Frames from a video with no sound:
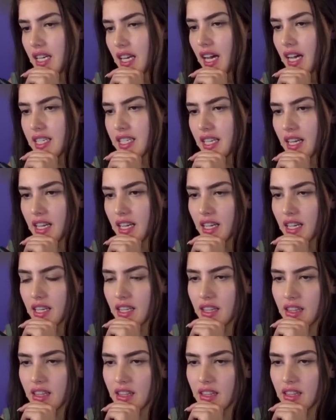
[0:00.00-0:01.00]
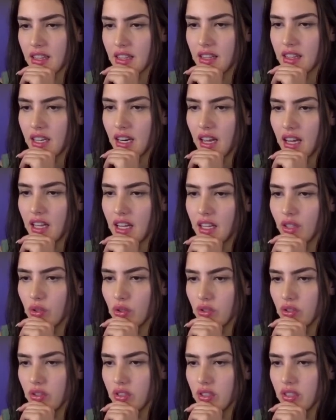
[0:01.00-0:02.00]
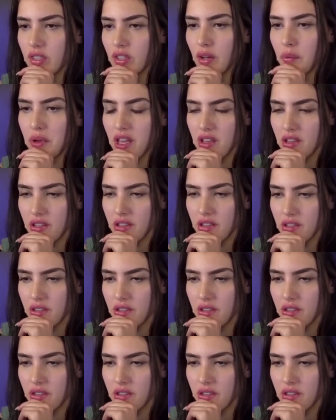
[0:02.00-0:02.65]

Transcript: I take, then I lose a piece.